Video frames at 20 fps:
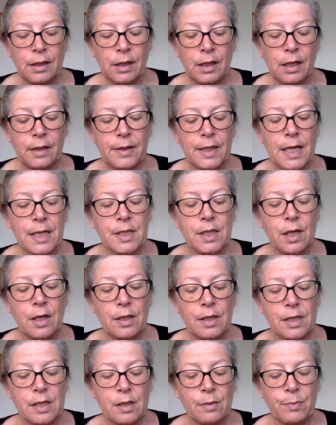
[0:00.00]
At that
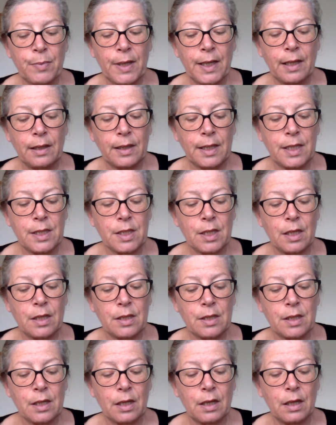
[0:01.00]
earnest appeal he
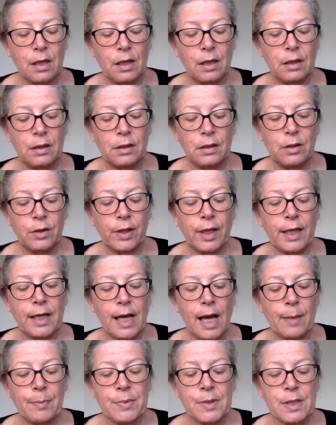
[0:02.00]
turned to her, looking
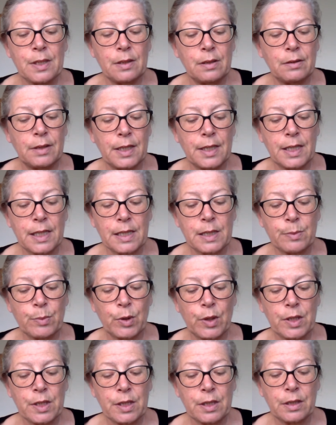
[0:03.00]
absolutely
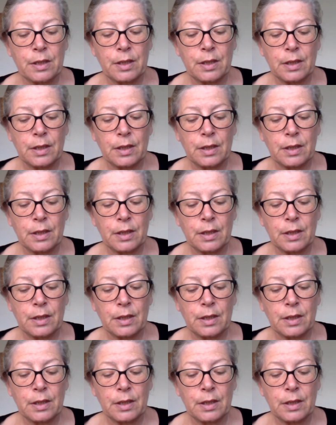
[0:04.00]
desperate.